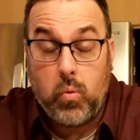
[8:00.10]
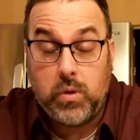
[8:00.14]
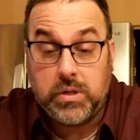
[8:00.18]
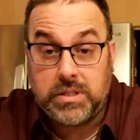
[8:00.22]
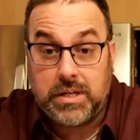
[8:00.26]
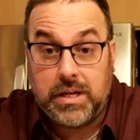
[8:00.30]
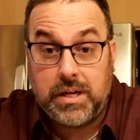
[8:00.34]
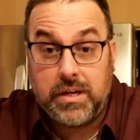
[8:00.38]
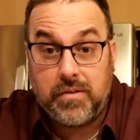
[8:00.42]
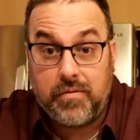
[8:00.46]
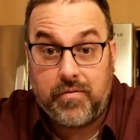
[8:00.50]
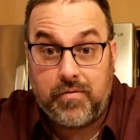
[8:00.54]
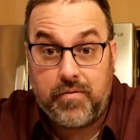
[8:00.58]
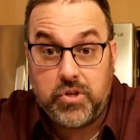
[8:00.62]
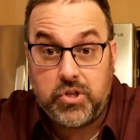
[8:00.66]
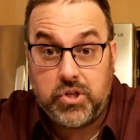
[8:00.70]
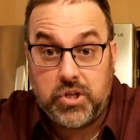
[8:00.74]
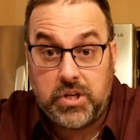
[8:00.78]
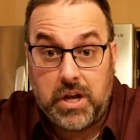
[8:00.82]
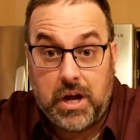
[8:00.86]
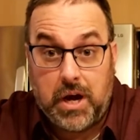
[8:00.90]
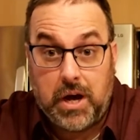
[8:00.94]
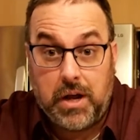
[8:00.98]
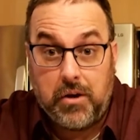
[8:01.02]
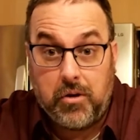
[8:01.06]
whiskey
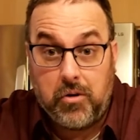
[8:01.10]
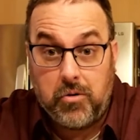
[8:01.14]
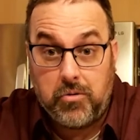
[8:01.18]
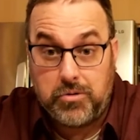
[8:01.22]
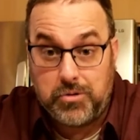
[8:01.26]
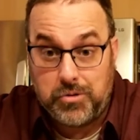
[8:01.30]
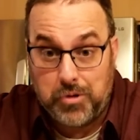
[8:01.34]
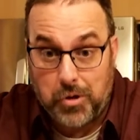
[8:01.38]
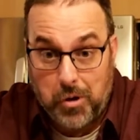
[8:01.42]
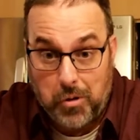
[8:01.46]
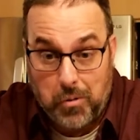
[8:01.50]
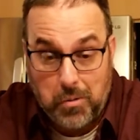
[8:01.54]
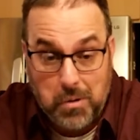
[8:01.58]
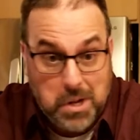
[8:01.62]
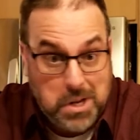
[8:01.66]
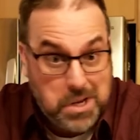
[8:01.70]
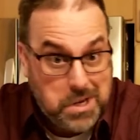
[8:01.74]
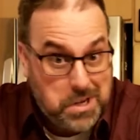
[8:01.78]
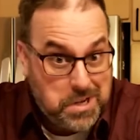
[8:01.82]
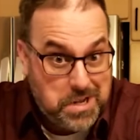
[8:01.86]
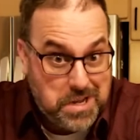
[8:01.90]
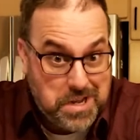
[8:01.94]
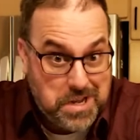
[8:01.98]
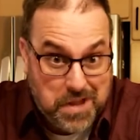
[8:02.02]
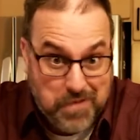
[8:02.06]
aficionado, so
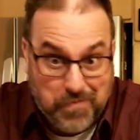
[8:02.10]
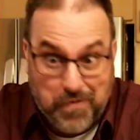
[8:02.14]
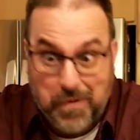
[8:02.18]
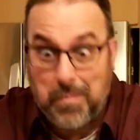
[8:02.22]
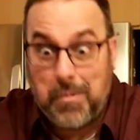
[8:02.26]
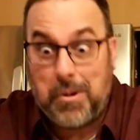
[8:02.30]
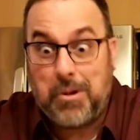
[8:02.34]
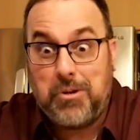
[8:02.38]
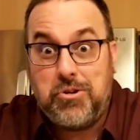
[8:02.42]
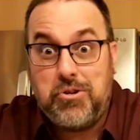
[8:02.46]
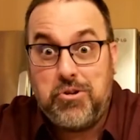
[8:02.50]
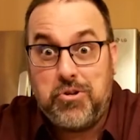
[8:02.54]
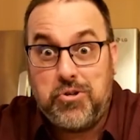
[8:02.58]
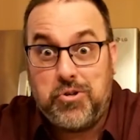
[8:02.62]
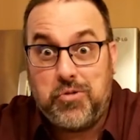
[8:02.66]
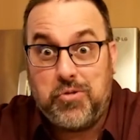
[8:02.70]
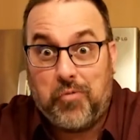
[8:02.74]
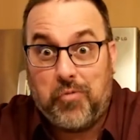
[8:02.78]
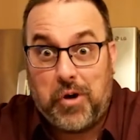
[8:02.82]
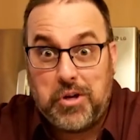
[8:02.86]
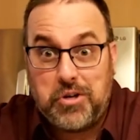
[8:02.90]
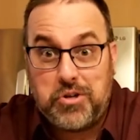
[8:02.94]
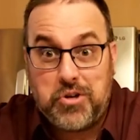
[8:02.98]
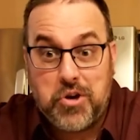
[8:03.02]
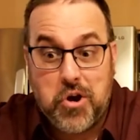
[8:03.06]
if I'm not
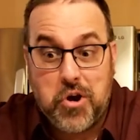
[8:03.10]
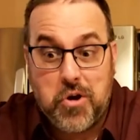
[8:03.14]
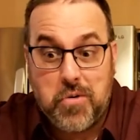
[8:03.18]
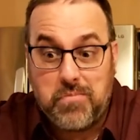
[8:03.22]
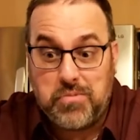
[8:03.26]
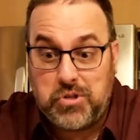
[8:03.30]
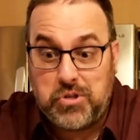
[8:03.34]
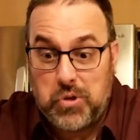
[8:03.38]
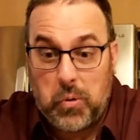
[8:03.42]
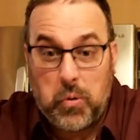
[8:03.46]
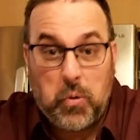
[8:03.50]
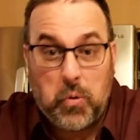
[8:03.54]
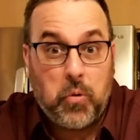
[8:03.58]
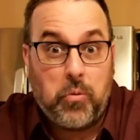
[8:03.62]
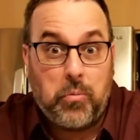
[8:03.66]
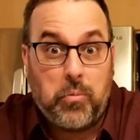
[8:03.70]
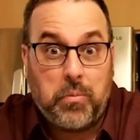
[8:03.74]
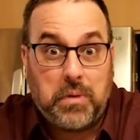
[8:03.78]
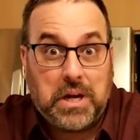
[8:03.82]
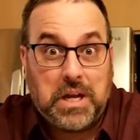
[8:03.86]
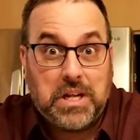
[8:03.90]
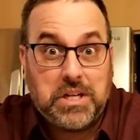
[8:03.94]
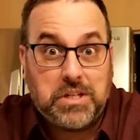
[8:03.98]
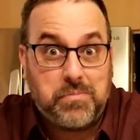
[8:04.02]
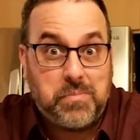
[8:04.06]
teaching the right terms, don't
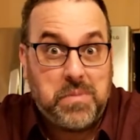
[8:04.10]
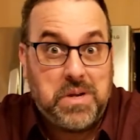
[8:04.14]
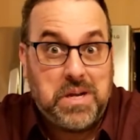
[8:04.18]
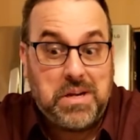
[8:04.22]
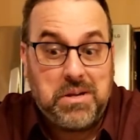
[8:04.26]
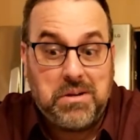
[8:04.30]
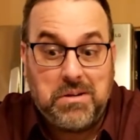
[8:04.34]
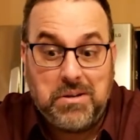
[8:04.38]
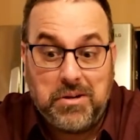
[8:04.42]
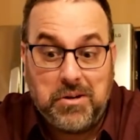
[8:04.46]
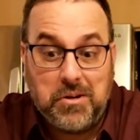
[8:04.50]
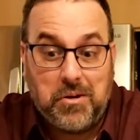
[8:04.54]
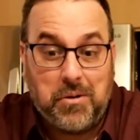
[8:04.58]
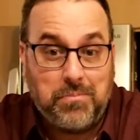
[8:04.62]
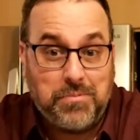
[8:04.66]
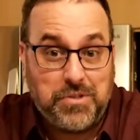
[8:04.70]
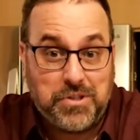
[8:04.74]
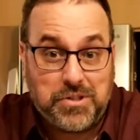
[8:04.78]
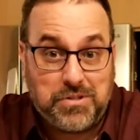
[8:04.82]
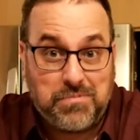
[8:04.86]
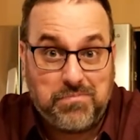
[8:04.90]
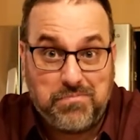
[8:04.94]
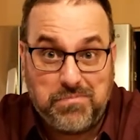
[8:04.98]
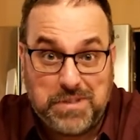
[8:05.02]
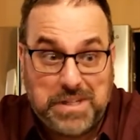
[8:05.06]
hold them against me. You know, I'm
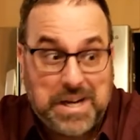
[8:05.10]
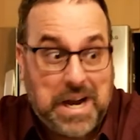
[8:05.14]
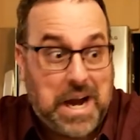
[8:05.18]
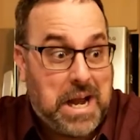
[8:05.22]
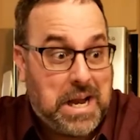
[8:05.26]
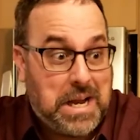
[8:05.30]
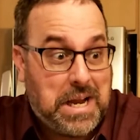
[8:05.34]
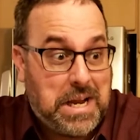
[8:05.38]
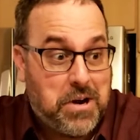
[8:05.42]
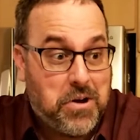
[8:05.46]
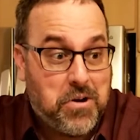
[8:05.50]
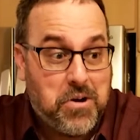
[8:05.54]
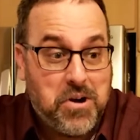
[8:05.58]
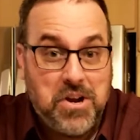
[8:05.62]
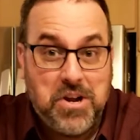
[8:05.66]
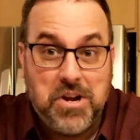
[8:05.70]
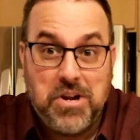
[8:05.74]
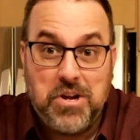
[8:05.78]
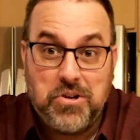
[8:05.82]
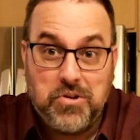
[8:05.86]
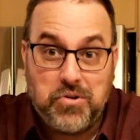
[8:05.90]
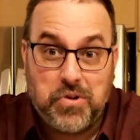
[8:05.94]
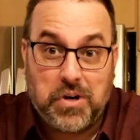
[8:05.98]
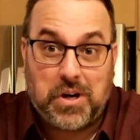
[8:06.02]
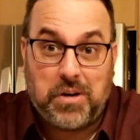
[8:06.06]
just a guy here
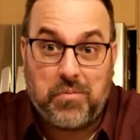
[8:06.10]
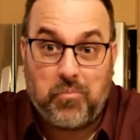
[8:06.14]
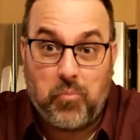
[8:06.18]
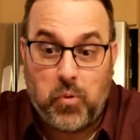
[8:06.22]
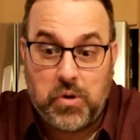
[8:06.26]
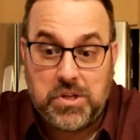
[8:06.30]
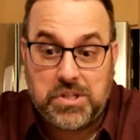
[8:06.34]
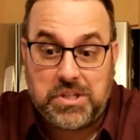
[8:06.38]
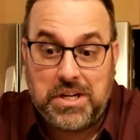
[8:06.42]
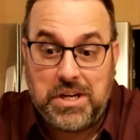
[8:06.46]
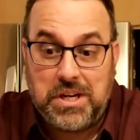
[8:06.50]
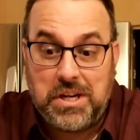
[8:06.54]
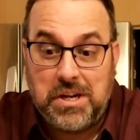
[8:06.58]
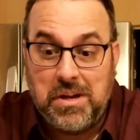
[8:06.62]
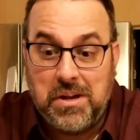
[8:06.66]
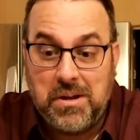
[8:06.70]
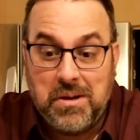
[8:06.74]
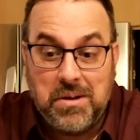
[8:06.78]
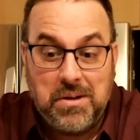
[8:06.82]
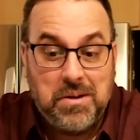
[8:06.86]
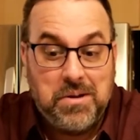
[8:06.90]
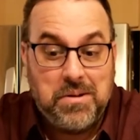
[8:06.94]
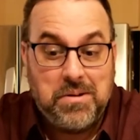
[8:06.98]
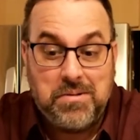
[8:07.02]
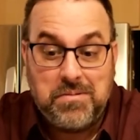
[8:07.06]
drinking
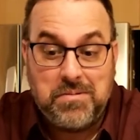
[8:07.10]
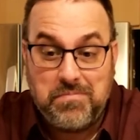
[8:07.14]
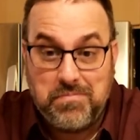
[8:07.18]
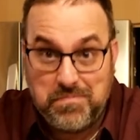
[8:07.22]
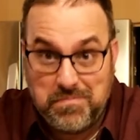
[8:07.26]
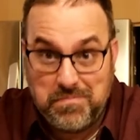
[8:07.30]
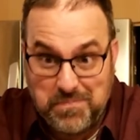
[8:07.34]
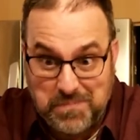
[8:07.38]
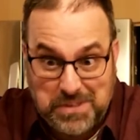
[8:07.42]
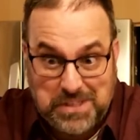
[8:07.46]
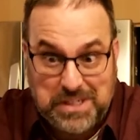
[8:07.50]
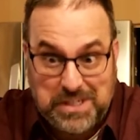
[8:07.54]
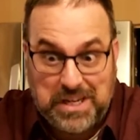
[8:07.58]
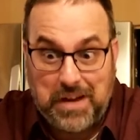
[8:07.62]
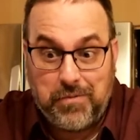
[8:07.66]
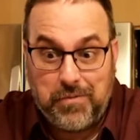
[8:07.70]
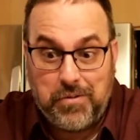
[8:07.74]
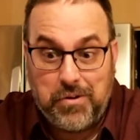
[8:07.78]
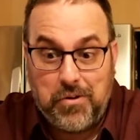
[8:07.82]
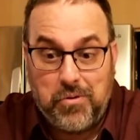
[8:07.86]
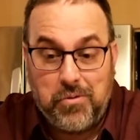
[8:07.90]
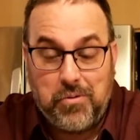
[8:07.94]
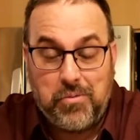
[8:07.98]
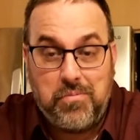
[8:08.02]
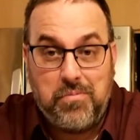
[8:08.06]
whiskey,
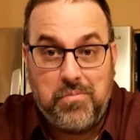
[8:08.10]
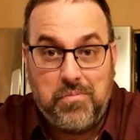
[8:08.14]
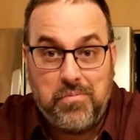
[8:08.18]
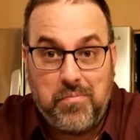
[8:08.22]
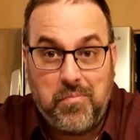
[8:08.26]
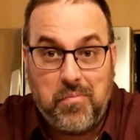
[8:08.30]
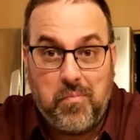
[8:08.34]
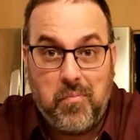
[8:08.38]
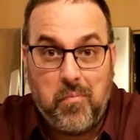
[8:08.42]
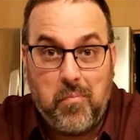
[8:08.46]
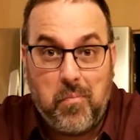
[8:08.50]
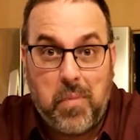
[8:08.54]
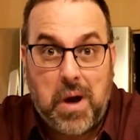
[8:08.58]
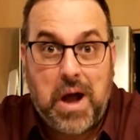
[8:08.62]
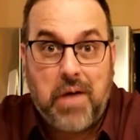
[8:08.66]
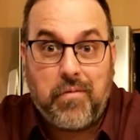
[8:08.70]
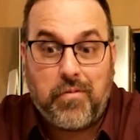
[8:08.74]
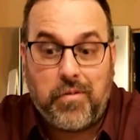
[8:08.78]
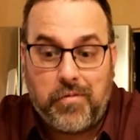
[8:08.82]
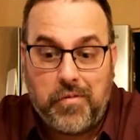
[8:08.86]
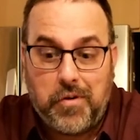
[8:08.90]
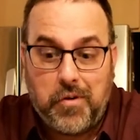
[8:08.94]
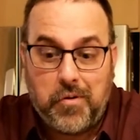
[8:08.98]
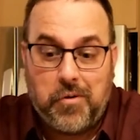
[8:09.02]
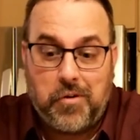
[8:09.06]
giving you my
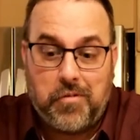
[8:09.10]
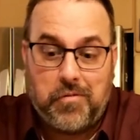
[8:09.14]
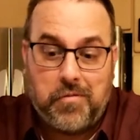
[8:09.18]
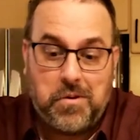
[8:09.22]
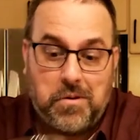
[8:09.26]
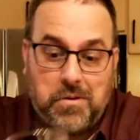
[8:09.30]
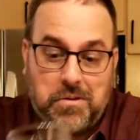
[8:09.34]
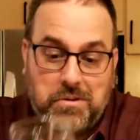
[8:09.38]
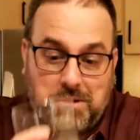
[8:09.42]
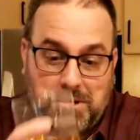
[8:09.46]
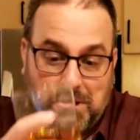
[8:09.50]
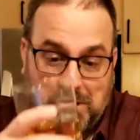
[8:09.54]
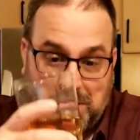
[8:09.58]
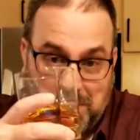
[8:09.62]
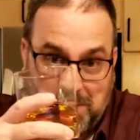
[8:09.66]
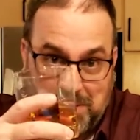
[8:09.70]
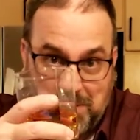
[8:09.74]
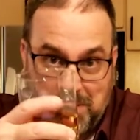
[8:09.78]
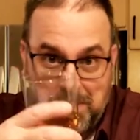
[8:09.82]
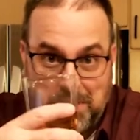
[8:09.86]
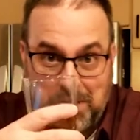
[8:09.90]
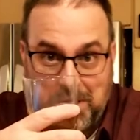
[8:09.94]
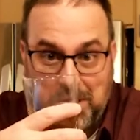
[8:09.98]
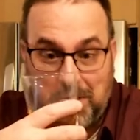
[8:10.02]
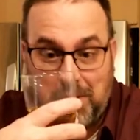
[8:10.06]
review of it.
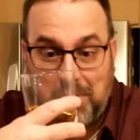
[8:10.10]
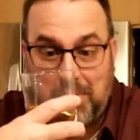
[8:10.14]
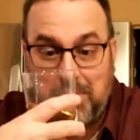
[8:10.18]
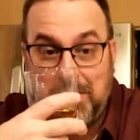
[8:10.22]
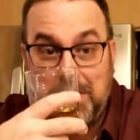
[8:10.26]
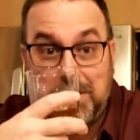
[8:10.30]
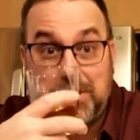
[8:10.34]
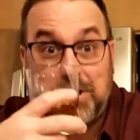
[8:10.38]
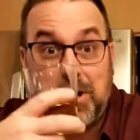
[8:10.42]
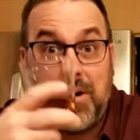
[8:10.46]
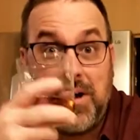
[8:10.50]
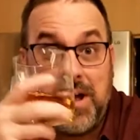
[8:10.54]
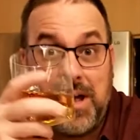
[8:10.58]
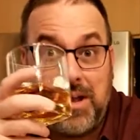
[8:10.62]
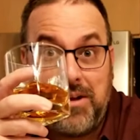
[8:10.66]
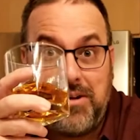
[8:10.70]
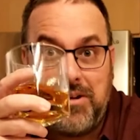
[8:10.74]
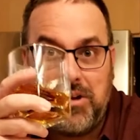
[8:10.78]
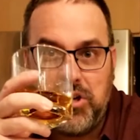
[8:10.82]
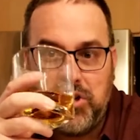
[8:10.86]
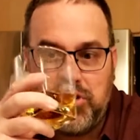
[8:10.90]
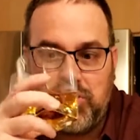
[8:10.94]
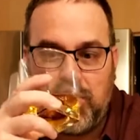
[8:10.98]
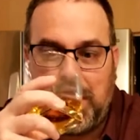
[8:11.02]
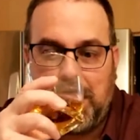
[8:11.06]
So, you know, let's go ahead
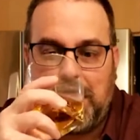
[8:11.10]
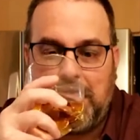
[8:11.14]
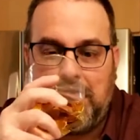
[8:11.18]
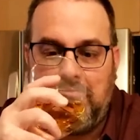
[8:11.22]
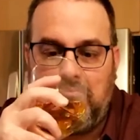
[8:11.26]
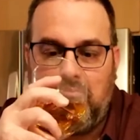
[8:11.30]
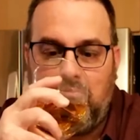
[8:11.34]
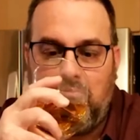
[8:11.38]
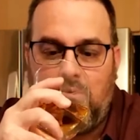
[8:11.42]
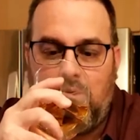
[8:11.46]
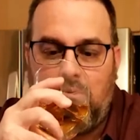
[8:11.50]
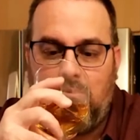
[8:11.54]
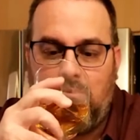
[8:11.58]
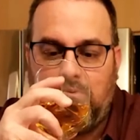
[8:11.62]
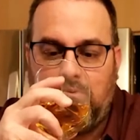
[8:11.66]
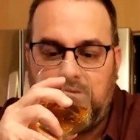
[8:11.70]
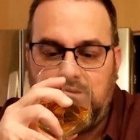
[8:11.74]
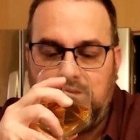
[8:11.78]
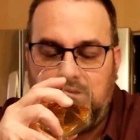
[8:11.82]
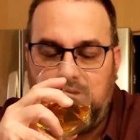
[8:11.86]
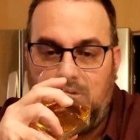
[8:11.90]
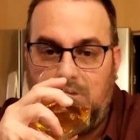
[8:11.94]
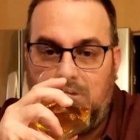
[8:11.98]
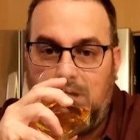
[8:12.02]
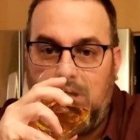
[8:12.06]
and drink it while
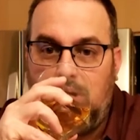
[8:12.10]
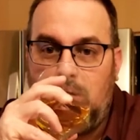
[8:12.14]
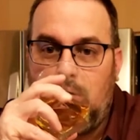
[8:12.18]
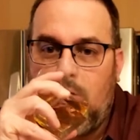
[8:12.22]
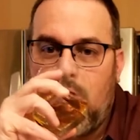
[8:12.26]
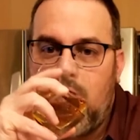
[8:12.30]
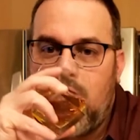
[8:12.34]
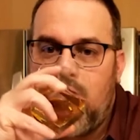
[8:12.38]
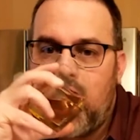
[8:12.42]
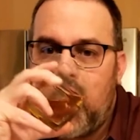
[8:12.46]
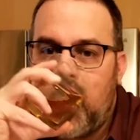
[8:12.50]
we're doing it.